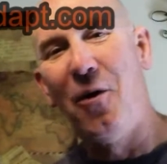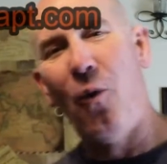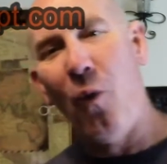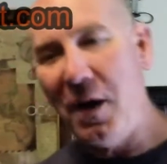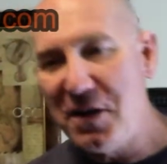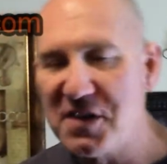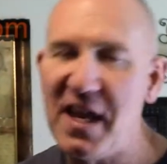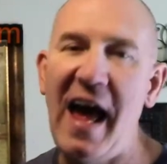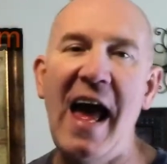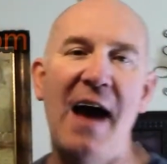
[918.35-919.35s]
what does
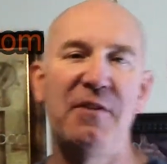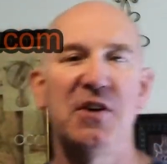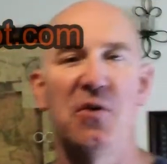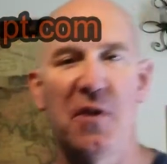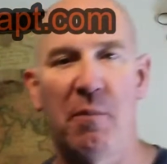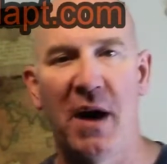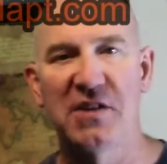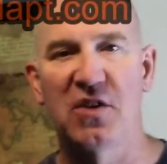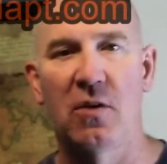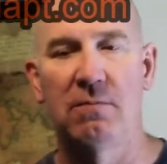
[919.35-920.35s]
that have to do with a
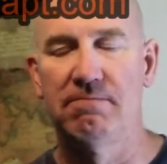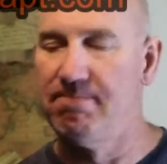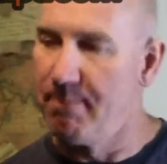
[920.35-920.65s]
bicycle?